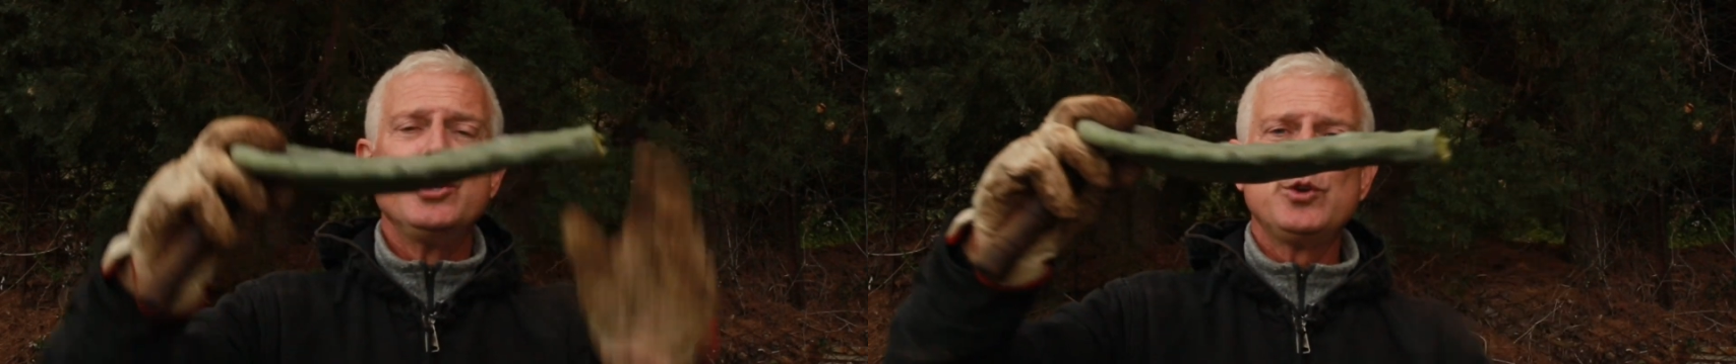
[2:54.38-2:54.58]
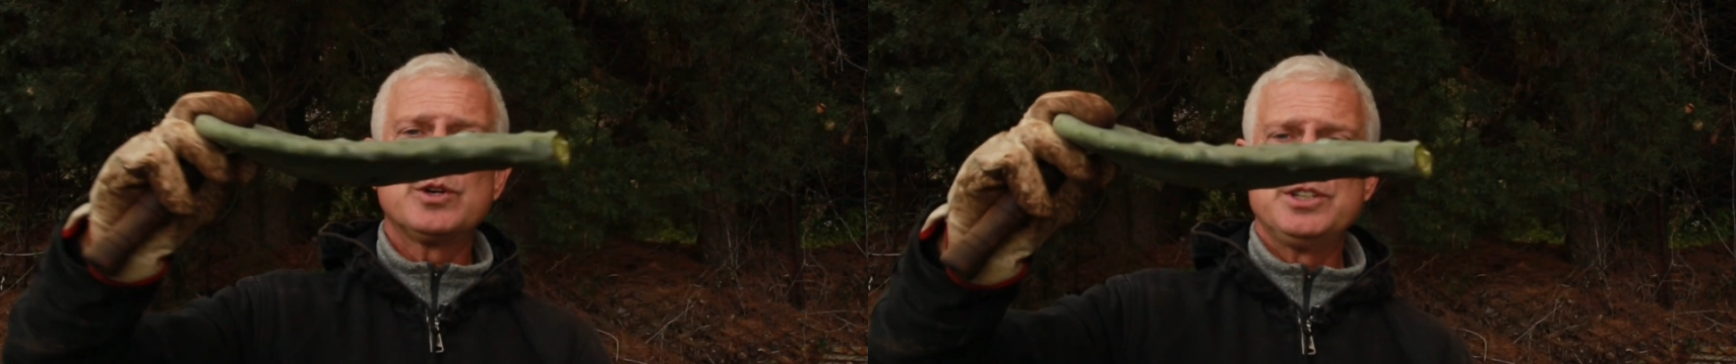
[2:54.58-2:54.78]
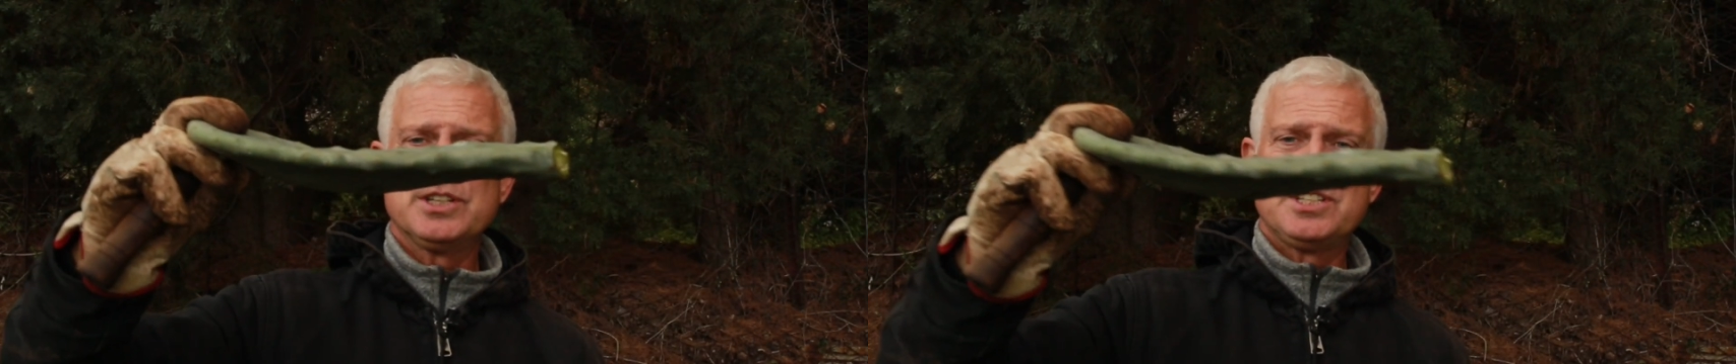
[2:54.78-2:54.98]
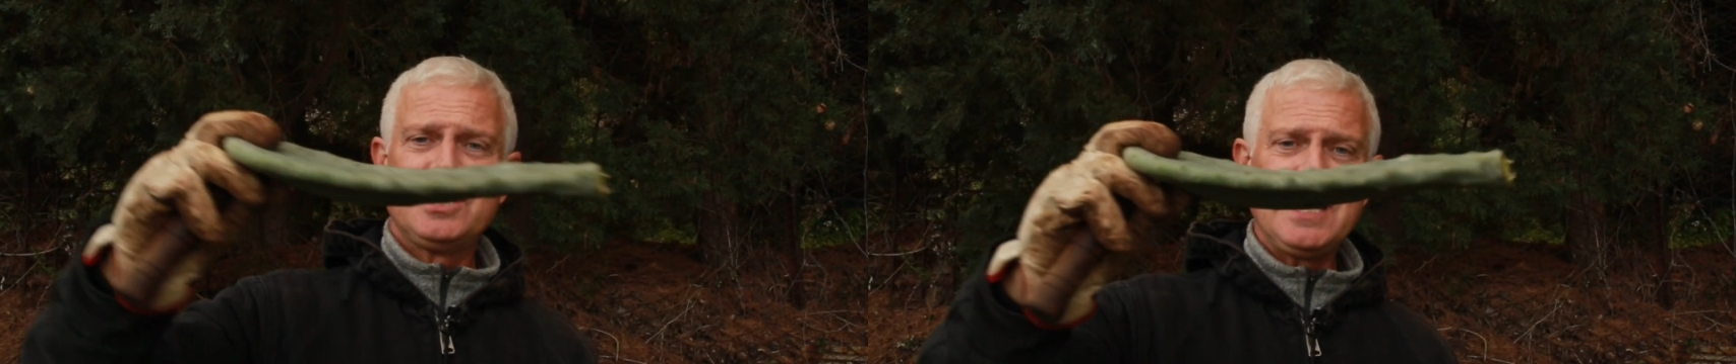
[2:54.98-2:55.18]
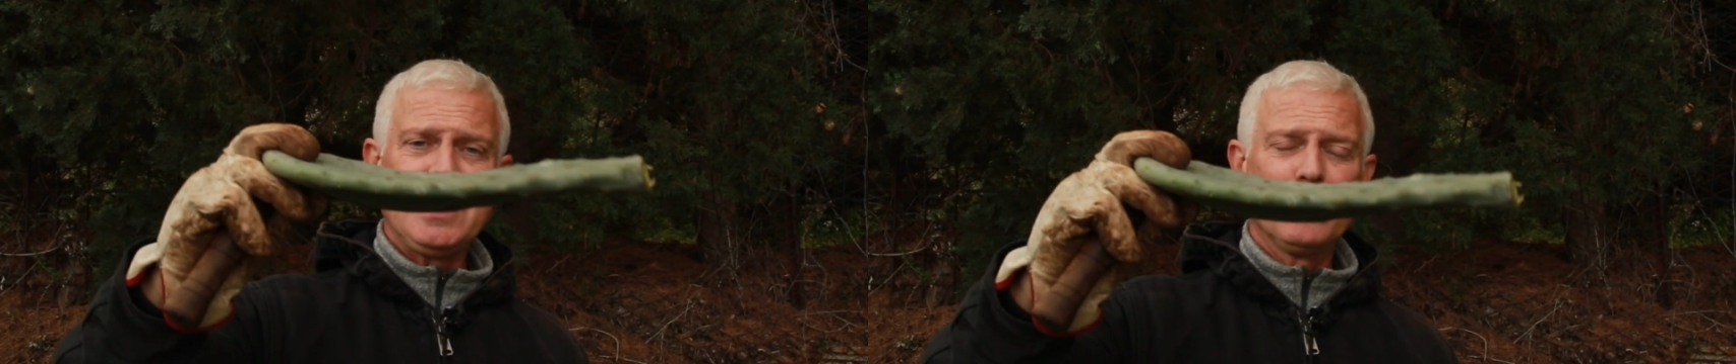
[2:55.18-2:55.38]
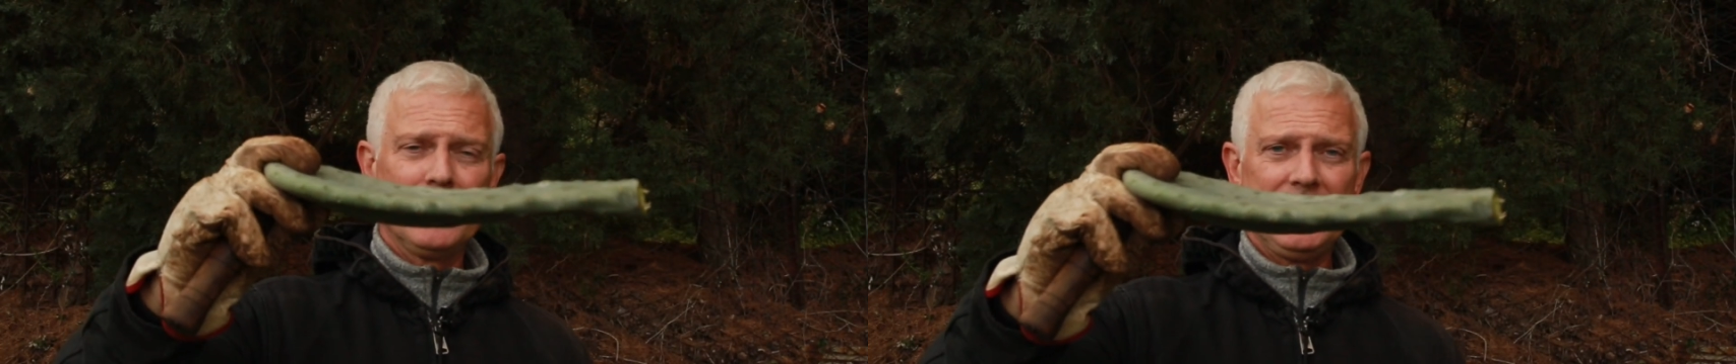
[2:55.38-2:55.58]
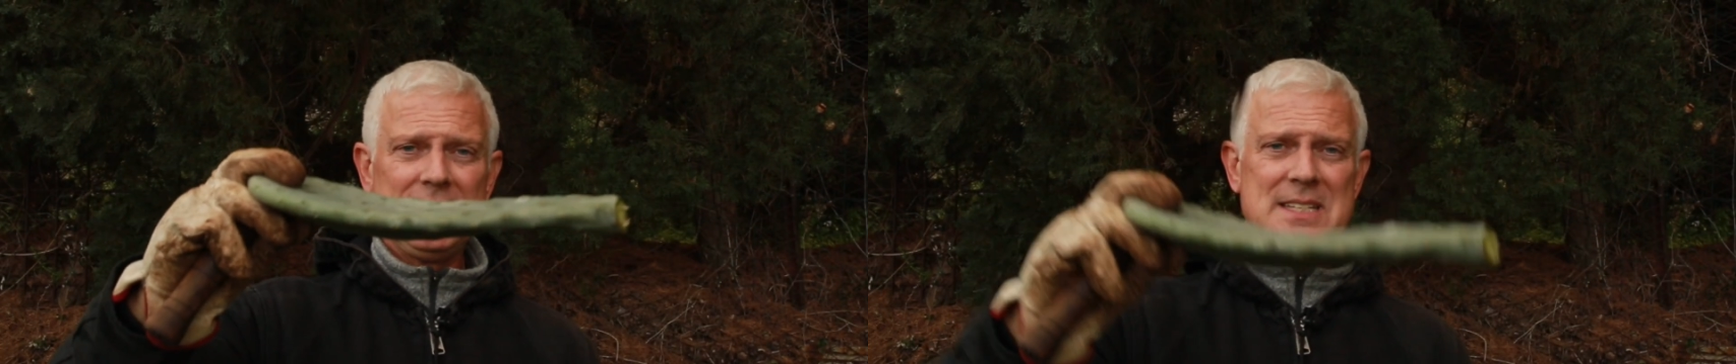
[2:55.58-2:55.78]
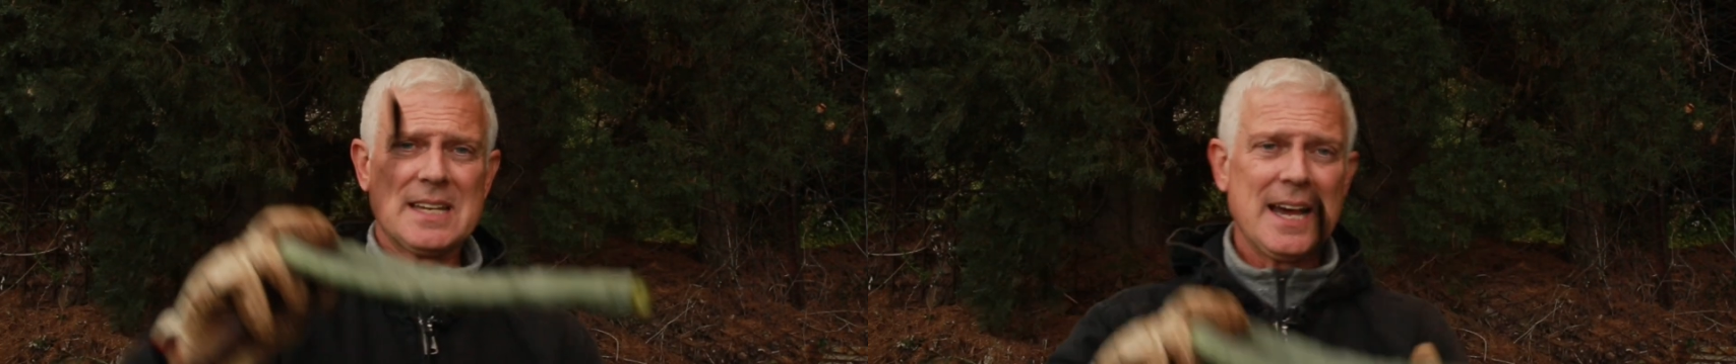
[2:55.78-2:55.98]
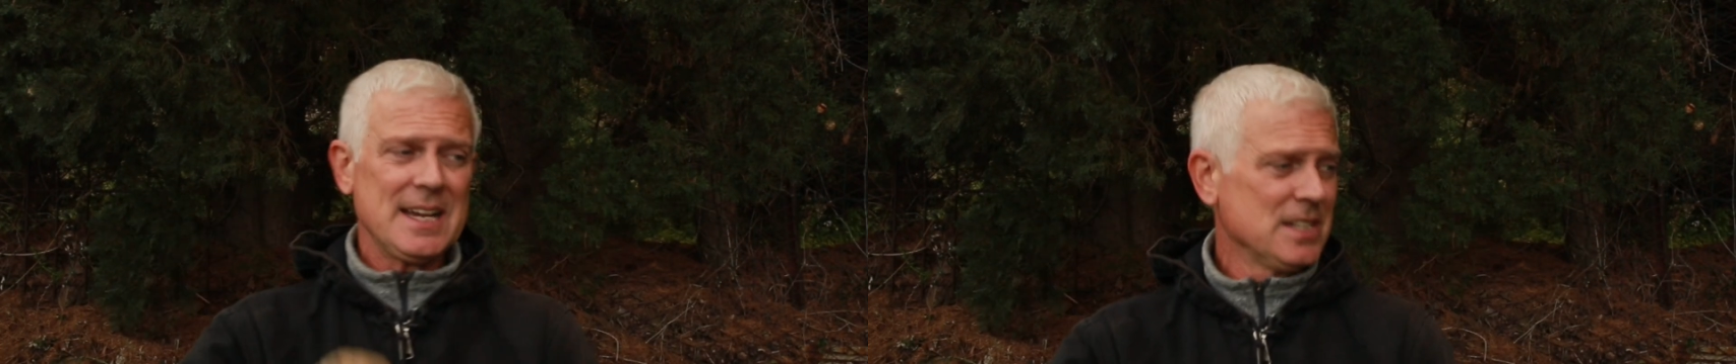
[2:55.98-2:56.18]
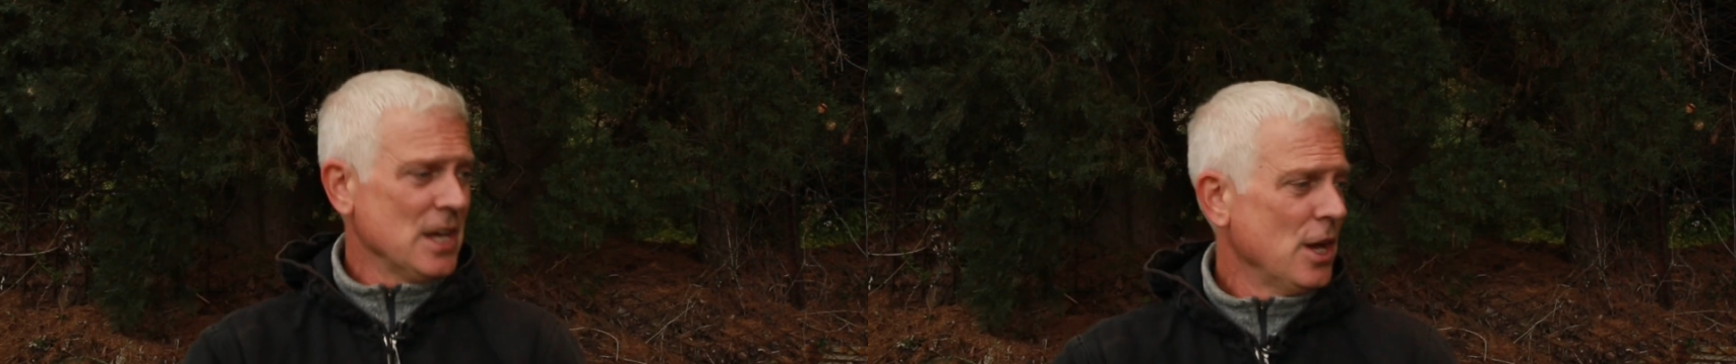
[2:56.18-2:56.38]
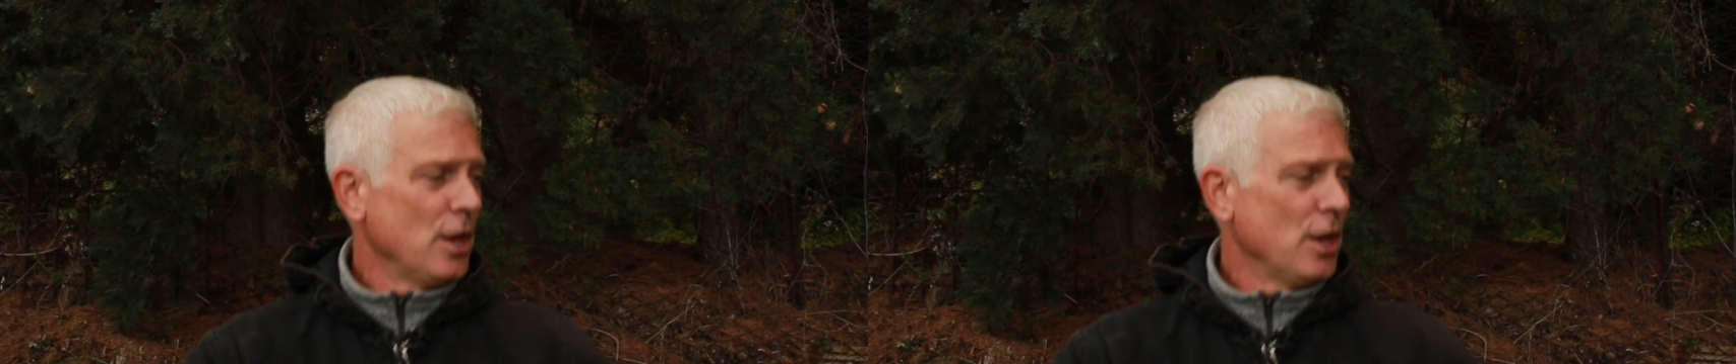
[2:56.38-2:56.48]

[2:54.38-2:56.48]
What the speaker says: you can just take one of these guys,